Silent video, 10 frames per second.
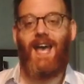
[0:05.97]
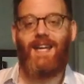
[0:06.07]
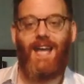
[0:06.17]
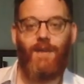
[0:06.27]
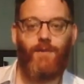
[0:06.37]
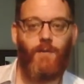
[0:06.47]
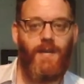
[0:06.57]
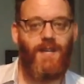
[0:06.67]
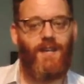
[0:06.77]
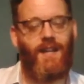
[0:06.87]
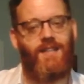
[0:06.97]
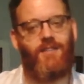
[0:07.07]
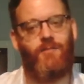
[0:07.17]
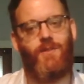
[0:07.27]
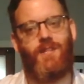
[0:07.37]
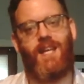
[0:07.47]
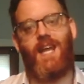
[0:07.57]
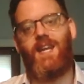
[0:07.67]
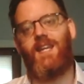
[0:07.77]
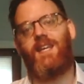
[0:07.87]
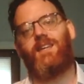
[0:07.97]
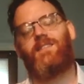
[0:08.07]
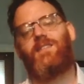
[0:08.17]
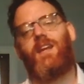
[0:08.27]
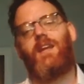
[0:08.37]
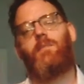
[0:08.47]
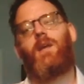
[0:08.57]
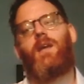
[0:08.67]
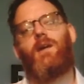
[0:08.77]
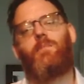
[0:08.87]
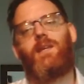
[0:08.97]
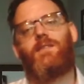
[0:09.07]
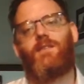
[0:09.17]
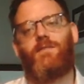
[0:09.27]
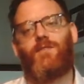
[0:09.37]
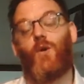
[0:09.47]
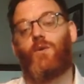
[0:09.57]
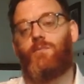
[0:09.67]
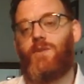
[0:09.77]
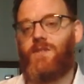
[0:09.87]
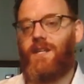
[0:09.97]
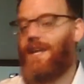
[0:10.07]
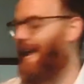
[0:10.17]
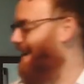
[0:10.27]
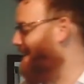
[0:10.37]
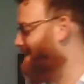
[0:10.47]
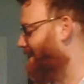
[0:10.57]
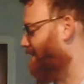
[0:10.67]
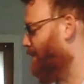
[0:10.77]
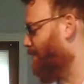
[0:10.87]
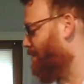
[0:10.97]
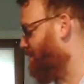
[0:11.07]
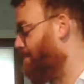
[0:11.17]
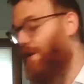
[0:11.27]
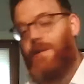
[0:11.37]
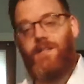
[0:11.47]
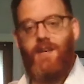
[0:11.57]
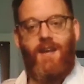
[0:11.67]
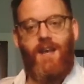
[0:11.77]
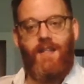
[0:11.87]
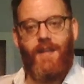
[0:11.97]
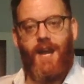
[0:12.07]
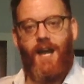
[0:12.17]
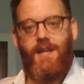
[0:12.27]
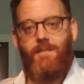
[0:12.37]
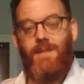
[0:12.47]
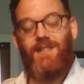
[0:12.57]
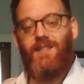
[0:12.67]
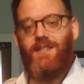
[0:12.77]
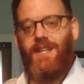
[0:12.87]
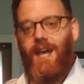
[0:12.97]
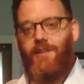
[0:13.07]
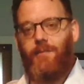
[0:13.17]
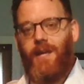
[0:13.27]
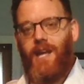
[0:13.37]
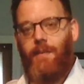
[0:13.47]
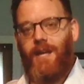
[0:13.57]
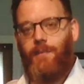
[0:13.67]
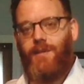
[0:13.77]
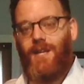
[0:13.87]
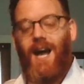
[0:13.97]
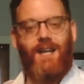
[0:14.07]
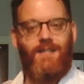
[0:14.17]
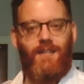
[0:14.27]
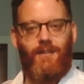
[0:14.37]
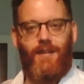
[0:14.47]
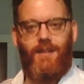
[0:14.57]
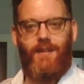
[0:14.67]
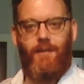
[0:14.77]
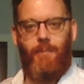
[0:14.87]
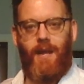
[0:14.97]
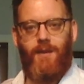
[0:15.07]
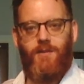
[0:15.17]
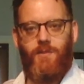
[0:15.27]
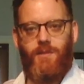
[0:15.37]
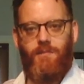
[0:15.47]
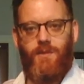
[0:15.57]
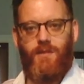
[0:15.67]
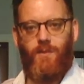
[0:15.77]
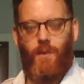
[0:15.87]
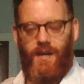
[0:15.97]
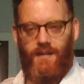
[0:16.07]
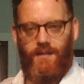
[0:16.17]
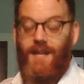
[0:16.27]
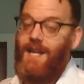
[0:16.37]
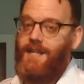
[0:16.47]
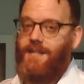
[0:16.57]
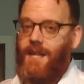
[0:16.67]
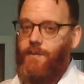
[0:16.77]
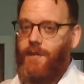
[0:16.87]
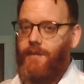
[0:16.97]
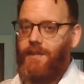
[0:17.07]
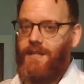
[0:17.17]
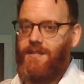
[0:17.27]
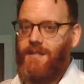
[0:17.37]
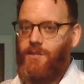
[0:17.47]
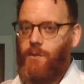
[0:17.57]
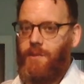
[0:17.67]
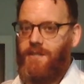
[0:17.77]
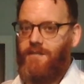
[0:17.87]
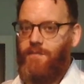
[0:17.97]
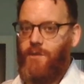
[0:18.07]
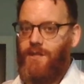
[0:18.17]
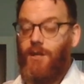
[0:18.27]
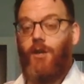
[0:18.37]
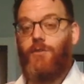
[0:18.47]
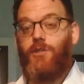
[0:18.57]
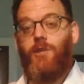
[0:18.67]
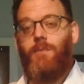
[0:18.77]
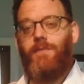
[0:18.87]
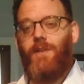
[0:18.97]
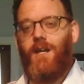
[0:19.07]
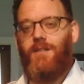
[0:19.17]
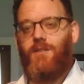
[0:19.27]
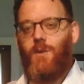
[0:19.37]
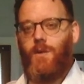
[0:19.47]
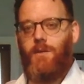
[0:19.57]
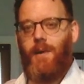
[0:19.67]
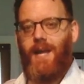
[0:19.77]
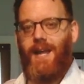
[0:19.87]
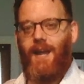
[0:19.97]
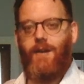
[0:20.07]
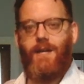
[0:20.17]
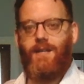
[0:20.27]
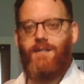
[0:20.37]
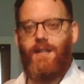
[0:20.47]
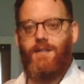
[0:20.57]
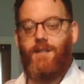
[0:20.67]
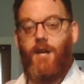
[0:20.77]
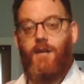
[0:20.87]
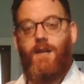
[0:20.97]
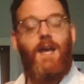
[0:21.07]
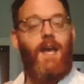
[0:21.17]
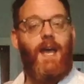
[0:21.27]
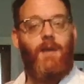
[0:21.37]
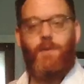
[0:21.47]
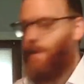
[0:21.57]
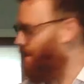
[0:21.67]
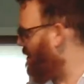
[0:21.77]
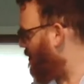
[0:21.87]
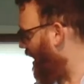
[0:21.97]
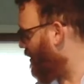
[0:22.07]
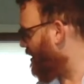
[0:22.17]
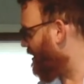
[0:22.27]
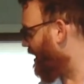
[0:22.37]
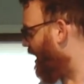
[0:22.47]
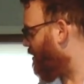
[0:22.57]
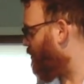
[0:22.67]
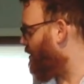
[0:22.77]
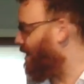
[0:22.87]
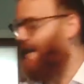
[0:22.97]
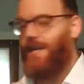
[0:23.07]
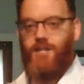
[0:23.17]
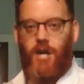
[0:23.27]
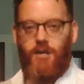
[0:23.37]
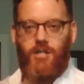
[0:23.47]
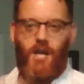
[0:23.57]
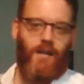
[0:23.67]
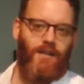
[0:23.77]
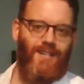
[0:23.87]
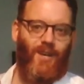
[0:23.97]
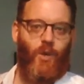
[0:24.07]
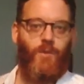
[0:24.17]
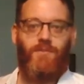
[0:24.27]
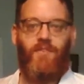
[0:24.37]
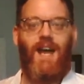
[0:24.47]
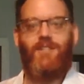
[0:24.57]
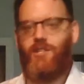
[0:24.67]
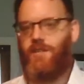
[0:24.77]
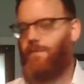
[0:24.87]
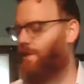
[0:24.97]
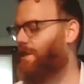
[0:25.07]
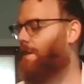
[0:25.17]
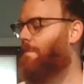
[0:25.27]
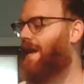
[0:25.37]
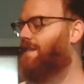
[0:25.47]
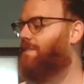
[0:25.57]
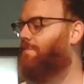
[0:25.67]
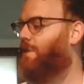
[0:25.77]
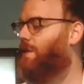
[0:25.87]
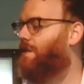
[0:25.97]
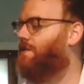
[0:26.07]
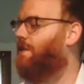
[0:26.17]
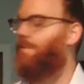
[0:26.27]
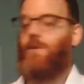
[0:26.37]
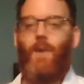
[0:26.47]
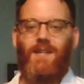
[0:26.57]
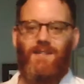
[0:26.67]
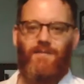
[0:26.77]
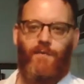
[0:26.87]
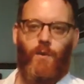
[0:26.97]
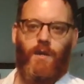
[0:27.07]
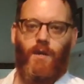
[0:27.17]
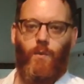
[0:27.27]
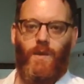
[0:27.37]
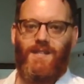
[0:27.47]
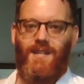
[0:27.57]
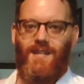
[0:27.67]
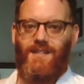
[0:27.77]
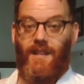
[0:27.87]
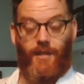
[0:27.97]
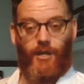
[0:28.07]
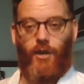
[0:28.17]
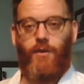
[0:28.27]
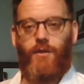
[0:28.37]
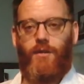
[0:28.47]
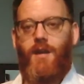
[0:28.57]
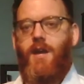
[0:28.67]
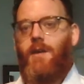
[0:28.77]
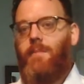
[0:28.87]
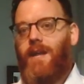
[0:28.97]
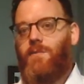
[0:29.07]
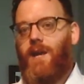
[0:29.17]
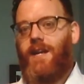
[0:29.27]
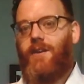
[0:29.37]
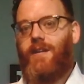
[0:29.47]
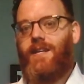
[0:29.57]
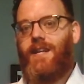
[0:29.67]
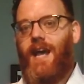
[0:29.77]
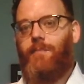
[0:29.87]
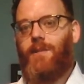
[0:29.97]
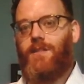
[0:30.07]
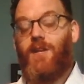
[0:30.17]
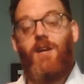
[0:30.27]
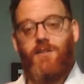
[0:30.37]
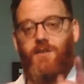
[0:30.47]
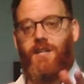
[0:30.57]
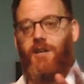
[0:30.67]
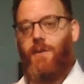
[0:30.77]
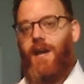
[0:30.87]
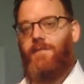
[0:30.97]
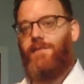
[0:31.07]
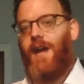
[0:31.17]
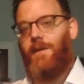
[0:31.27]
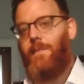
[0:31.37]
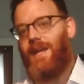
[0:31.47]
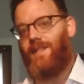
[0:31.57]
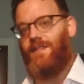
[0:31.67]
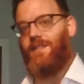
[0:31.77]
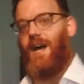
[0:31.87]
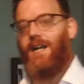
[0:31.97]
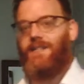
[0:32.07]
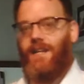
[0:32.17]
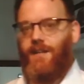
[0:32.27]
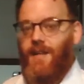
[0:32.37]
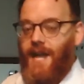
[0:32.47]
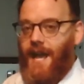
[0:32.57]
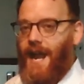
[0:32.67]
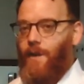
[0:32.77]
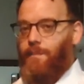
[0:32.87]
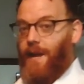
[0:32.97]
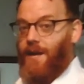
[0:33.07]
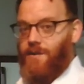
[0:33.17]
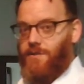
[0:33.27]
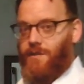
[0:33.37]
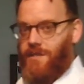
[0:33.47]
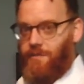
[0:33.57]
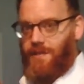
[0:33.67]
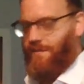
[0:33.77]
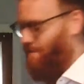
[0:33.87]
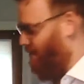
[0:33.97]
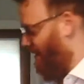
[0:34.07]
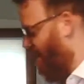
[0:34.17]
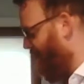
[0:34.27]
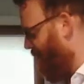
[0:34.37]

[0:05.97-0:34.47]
and every week, Classical Music Indy is sending me a piece of local music and a local spirit that I am mixing together by coming up with a cocktail that I think pairs with the music well. Today, we're going to be listening to a piece of music called Chirp Fly Soar by Salazar, and we're going to be pairing that with a dark chocolate old fashioned, which our main spirit is going to be West Fork Whiskey's The Colonel, made right here in Indianapolis. So stick around for how to make this cocktail and how it pairs with this piece of music.